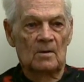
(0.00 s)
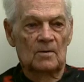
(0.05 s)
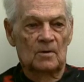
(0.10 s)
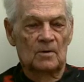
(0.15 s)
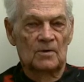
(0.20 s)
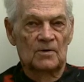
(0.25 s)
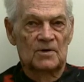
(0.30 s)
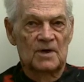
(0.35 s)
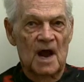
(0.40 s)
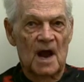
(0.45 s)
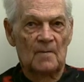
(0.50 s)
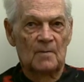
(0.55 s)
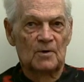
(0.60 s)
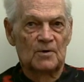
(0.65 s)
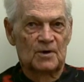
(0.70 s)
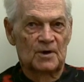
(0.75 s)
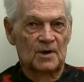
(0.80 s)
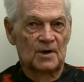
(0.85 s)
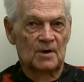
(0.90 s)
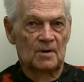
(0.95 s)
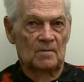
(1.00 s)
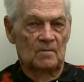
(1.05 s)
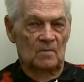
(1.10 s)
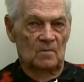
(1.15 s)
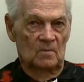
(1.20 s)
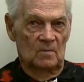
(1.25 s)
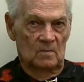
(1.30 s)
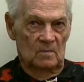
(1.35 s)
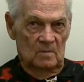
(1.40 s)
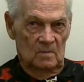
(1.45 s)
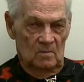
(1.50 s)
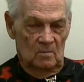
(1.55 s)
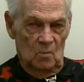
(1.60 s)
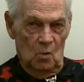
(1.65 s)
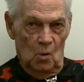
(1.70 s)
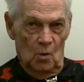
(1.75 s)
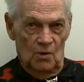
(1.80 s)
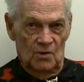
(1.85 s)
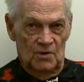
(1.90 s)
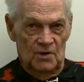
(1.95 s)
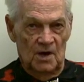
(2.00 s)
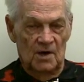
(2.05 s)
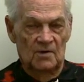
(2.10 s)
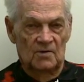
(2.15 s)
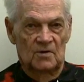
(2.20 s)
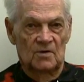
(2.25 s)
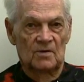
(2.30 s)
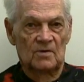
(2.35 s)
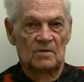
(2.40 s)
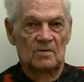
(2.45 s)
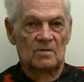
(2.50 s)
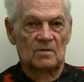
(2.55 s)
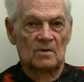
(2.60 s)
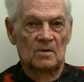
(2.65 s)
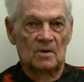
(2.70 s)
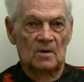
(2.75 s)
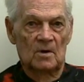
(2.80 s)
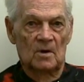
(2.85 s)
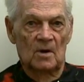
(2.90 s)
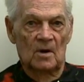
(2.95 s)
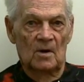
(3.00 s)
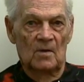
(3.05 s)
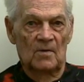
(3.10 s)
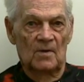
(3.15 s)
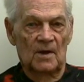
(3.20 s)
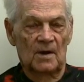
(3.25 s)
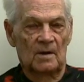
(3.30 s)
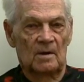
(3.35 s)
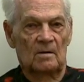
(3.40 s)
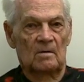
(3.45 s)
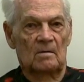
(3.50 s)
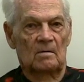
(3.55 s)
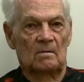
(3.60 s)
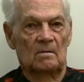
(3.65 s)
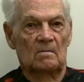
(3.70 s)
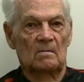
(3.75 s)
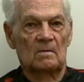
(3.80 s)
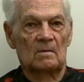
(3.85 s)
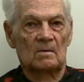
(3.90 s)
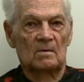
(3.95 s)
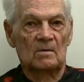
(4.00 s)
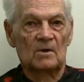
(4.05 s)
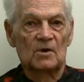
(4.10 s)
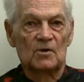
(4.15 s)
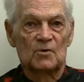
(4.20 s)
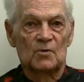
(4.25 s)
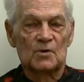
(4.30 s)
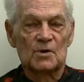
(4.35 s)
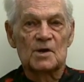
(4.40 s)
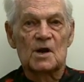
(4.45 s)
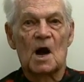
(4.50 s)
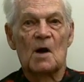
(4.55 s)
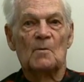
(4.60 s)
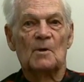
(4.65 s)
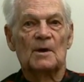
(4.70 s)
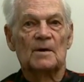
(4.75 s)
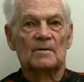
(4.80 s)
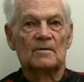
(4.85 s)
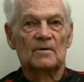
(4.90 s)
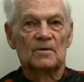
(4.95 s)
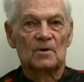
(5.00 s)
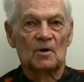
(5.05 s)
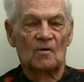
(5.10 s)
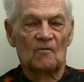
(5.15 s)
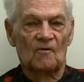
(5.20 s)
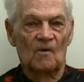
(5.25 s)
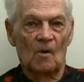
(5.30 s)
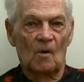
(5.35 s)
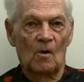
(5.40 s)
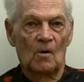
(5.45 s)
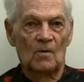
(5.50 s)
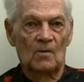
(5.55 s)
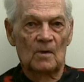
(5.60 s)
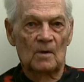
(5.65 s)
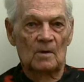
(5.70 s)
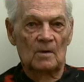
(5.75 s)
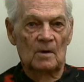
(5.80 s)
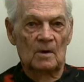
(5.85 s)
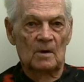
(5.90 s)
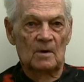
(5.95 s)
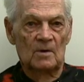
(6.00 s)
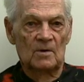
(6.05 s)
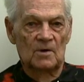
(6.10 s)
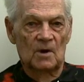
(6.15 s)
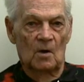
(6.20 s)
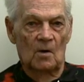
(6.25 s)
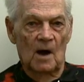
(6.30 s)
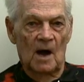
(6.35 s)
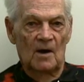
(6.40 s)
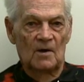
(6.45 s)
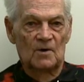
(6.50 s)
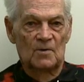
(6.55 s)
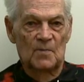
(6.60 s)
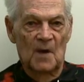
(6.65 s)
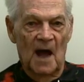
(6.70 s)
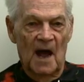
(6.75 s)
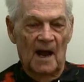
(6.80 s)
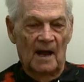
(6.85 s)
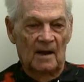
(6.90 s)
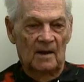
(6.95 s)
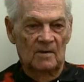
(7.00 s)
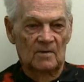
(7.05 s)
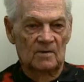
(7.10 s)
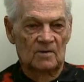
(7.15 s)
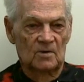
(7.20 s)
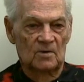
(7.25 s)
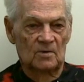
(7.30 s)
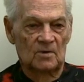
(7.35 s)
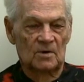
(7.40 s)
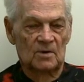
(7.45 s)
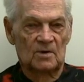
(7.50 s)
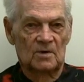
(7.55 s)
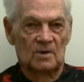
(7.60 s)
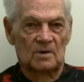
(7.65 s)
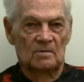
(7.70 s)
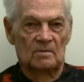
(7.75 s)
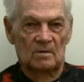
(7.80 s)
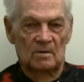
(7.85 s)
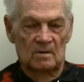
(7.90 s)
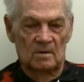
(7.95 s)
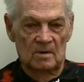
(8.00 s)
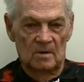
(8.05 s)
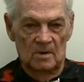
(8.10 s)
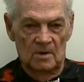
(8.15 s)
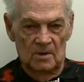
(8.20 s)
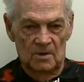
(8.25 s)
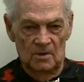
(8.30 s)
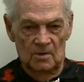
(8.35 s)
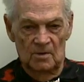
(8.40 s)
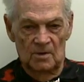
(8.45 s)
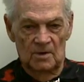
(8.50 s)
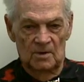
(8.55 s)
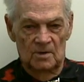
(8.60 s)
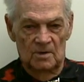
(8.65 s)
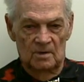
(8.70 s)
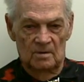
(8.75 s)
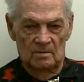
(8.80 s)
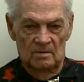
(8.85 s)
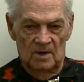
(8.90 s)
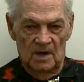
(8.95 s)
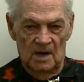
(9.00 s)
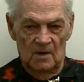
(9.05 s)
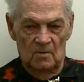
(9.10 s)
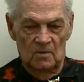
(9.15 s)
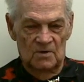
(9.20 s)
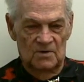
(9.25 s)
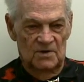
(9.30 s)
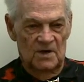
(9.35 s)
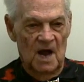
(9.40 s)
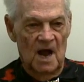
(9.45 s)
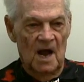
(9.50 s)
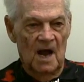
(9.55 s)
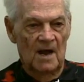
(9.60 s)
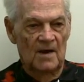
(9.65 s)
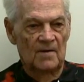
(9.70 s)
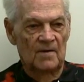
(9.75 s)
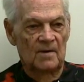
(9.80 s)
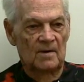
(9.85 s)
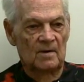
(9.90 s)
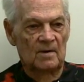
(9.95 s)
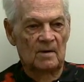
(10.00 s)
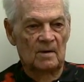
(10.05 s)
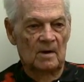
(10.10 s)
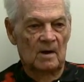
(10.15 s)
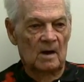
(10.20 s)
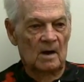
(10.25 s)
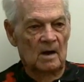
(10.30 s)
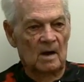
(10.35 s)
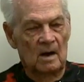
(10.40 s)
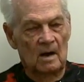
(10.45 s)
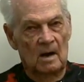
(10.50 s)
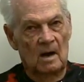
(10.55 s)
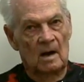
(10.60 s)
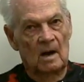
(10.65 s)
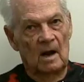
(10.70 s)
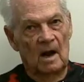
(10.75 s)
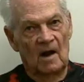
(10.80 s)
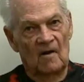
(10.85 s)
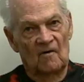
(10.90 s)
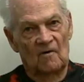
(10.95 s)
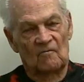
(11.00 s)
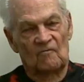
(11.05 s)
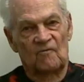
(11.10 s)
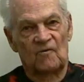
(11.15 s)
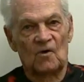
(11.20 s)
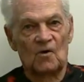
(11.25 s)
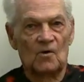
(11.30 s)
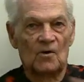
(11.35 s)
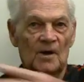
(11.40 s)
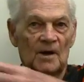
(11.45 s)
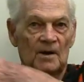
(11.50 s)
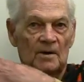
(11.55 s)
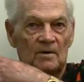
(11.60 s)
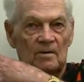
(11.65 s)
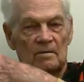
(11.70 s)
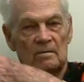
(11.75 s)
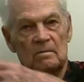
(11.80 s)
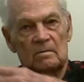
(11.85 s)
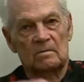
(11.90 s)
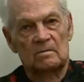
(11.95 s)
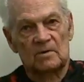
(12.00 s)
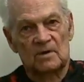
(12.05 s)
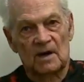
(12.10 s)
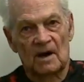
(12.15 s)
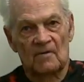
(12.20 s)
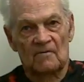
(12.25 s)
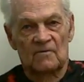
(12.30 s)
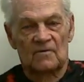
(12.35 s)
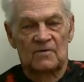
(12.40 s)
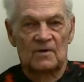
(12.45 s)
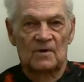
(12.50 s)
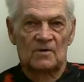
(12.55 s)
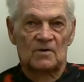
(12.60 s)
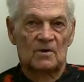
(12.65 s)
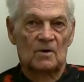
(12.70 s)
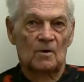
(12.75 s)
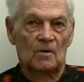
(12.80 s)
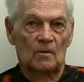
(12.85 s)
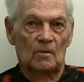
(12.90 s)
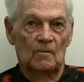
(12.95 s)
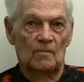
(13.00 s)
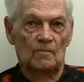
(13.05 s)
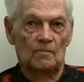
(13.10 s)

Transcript: to establish any more stations, that this was coming, and so forth. So I was back, and as soon as the thing was signed, I flew into San Francisco.